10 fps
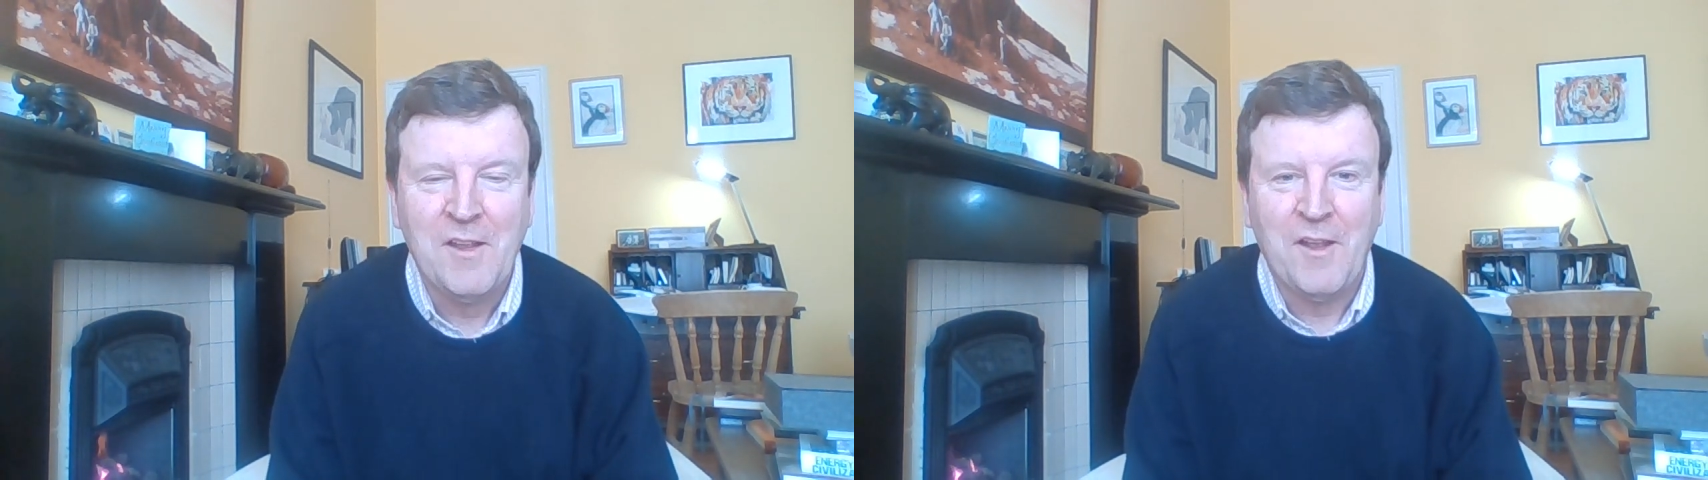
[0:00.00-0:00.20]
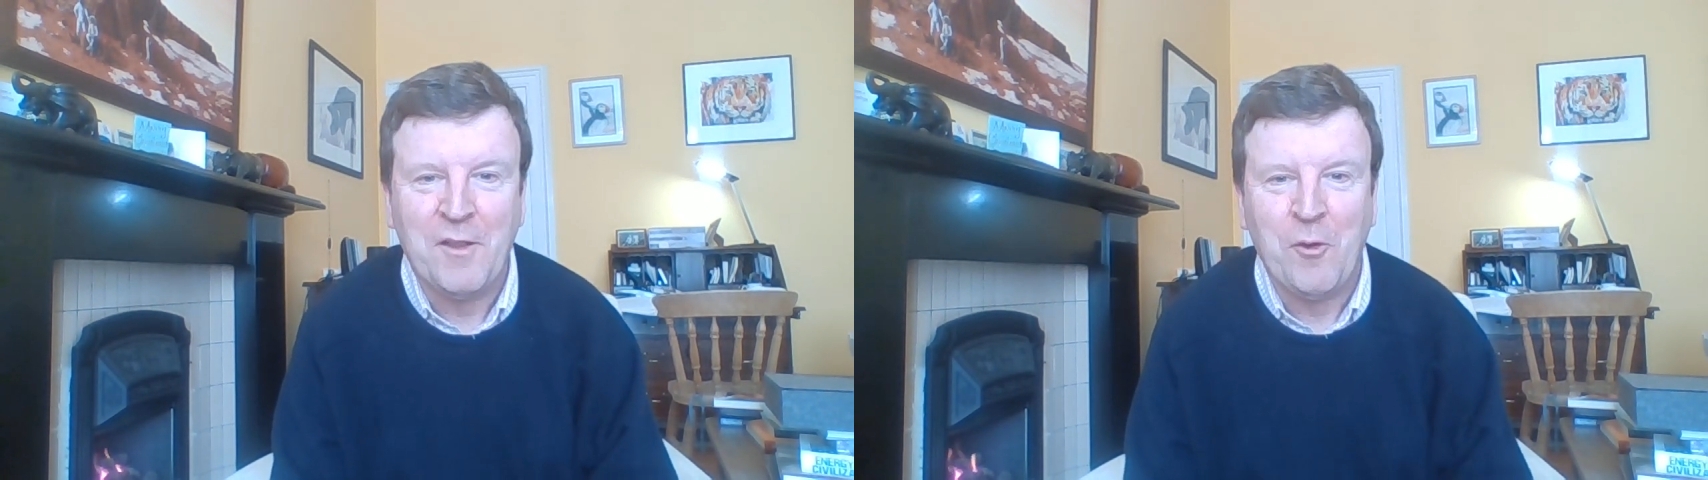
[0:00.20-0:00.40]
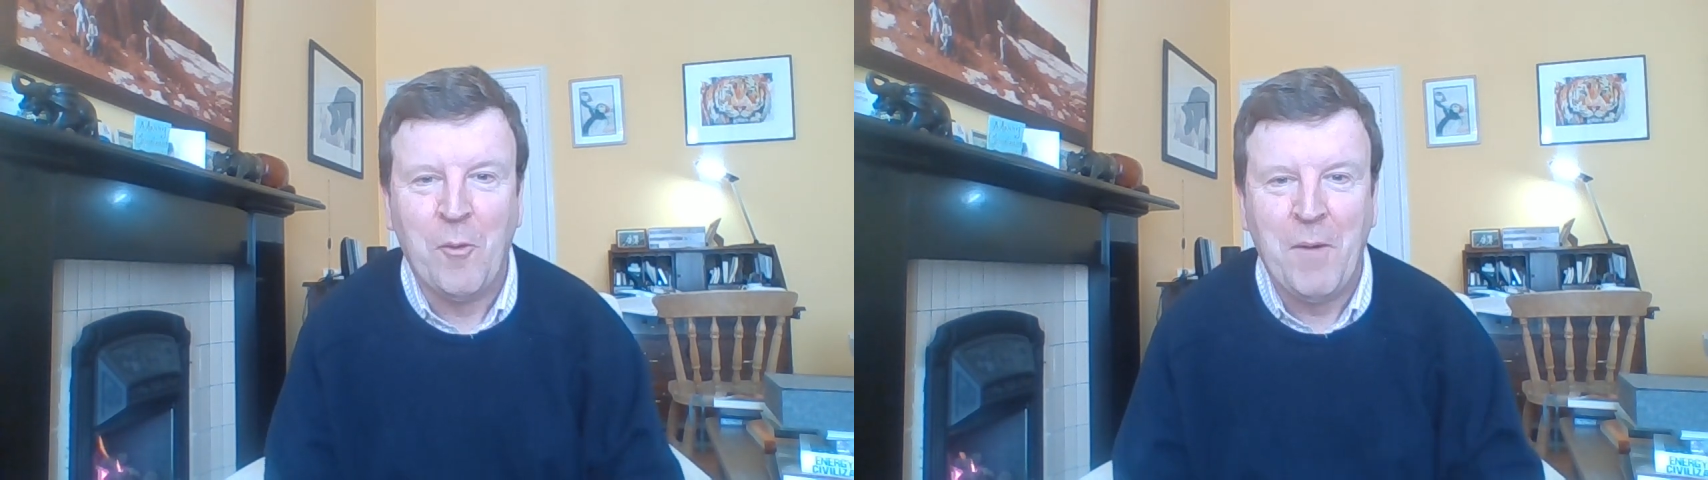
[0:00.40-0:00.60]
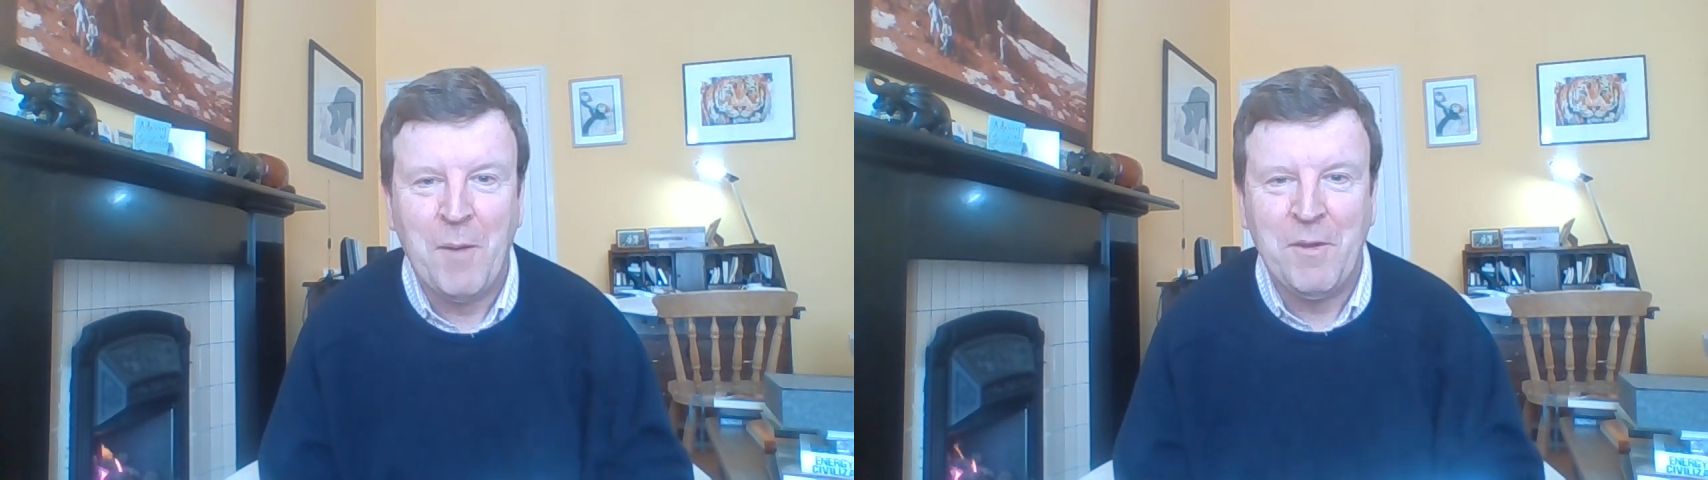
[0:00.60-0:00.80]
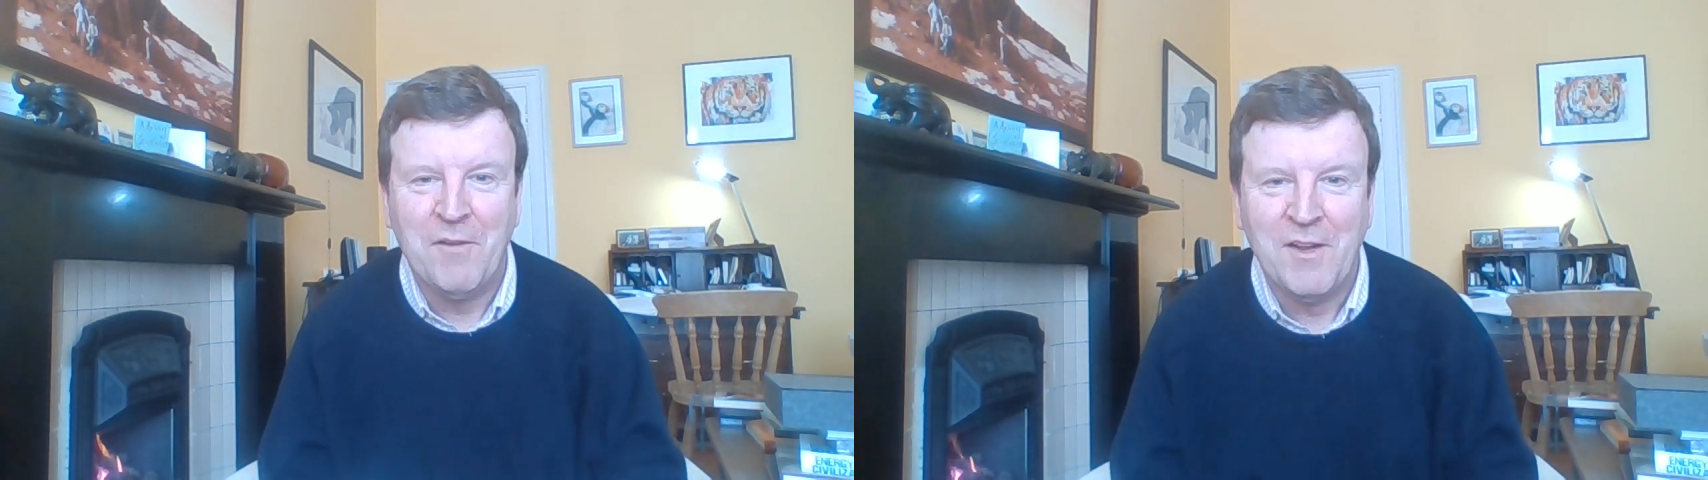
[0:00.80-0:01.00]
that I thought
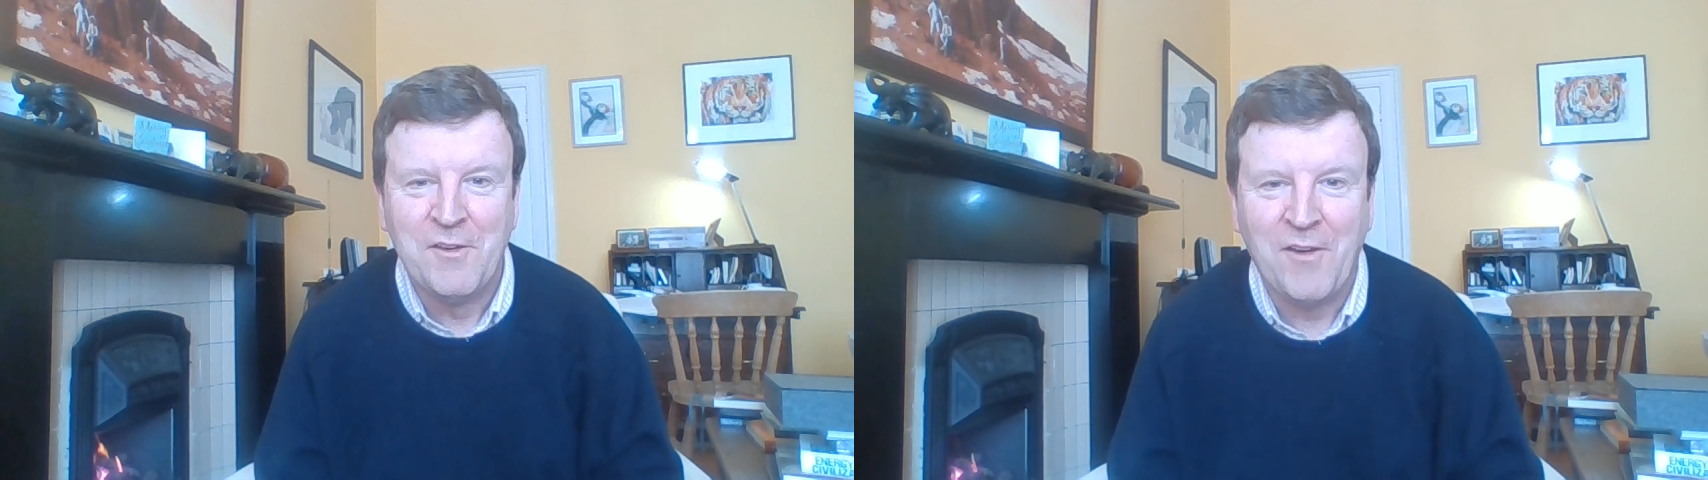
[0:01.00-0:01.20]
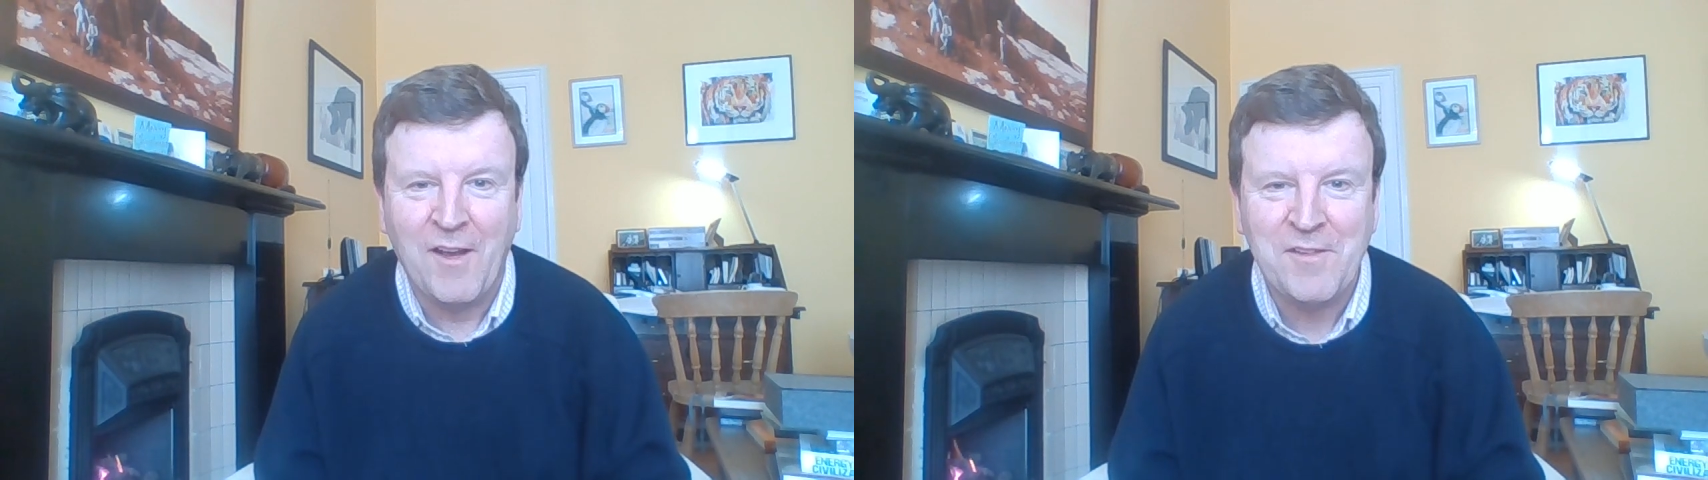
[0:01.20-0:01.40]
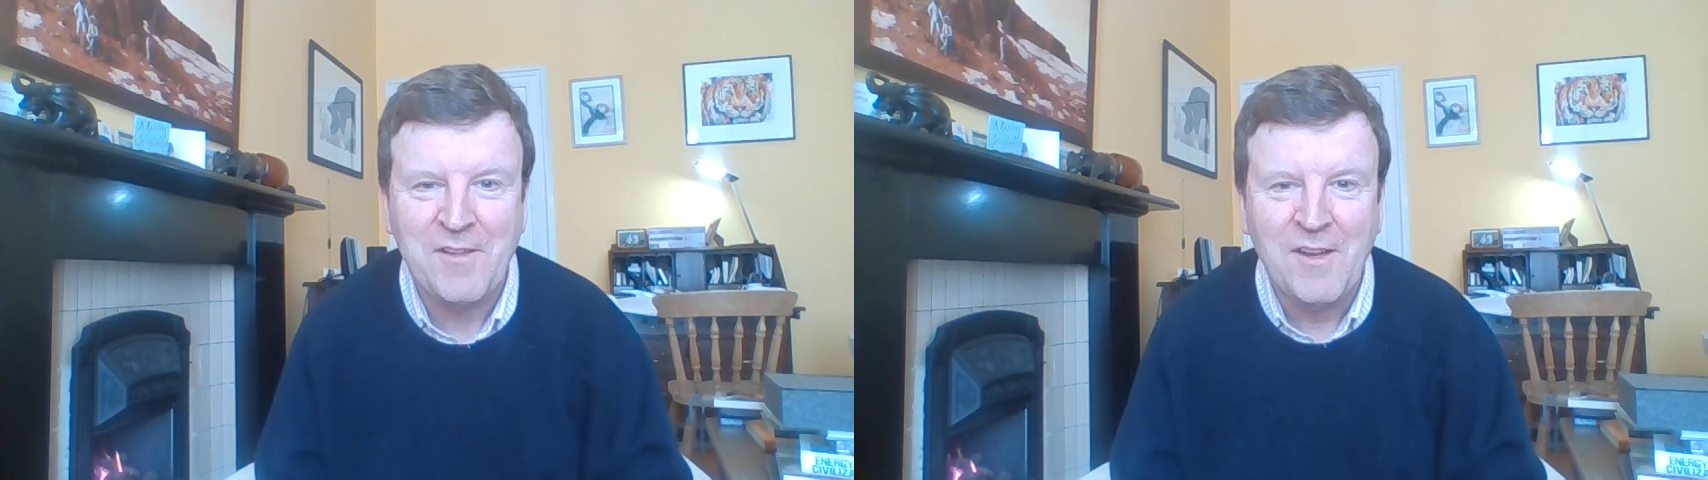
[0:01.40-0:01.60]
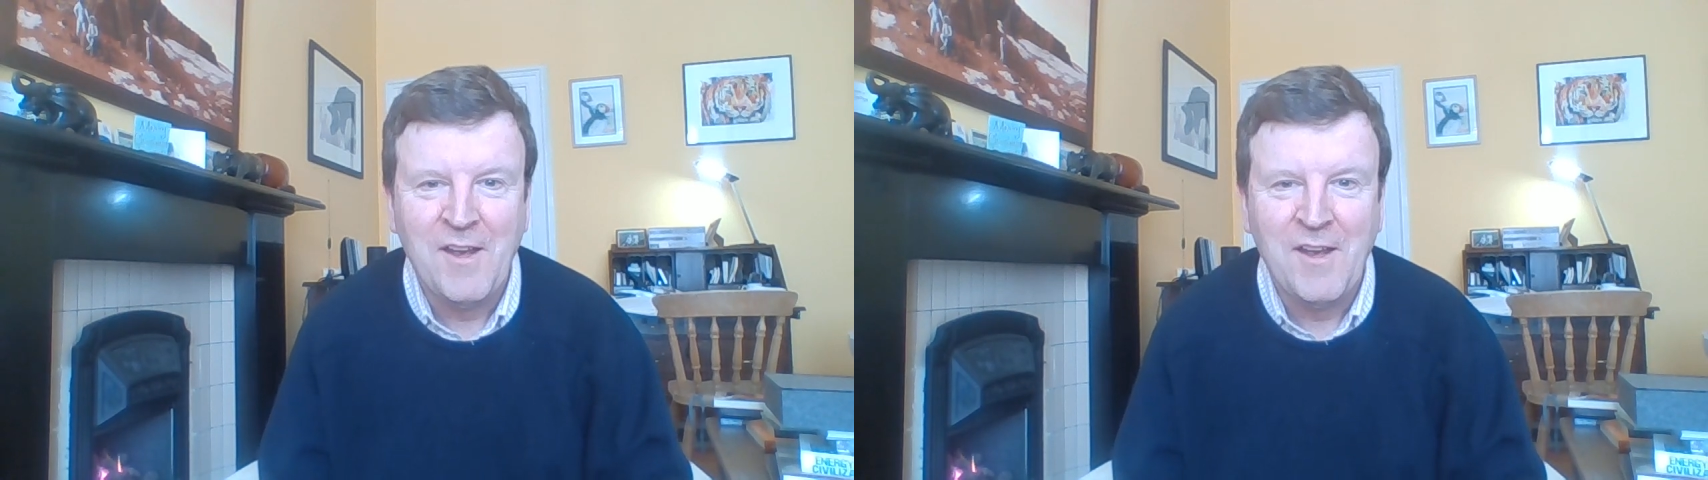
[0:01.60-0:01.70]
might be of interest.